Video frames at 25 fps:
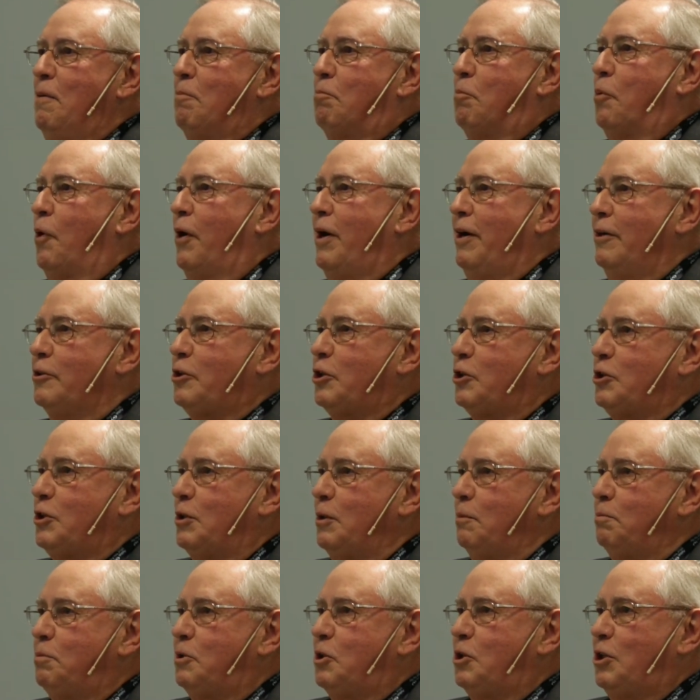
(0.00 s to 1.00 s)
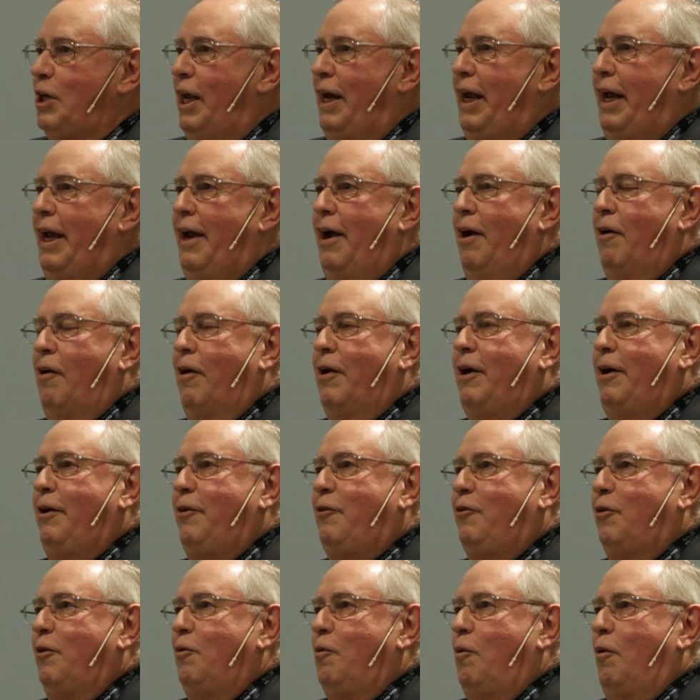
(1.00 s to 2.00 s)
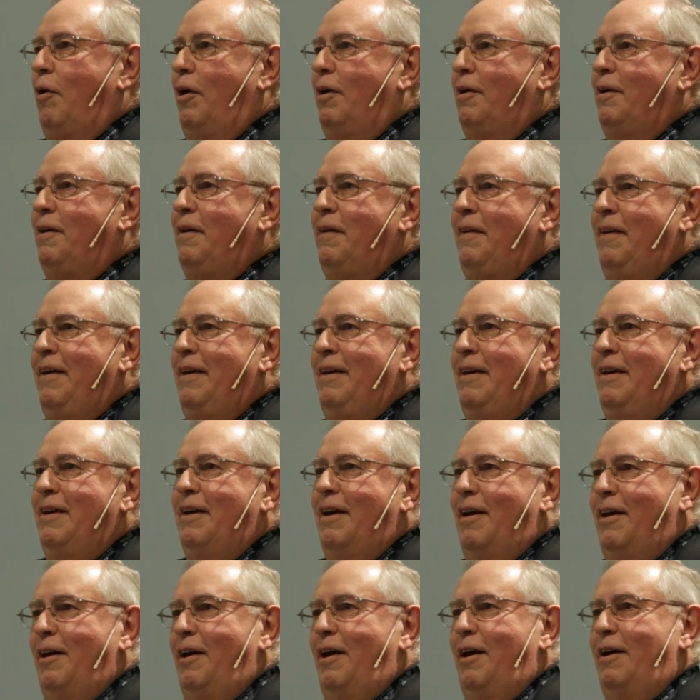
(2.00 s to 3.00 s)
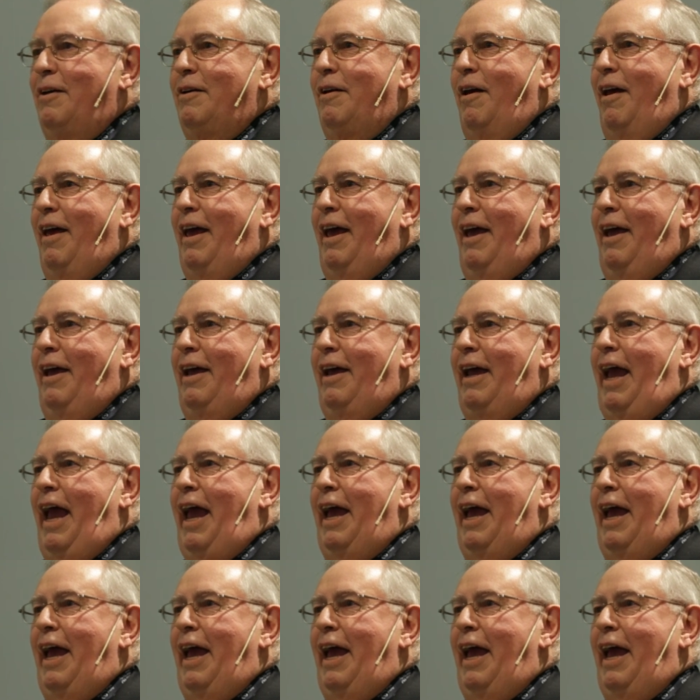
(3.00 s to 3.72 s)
British subsidiary to a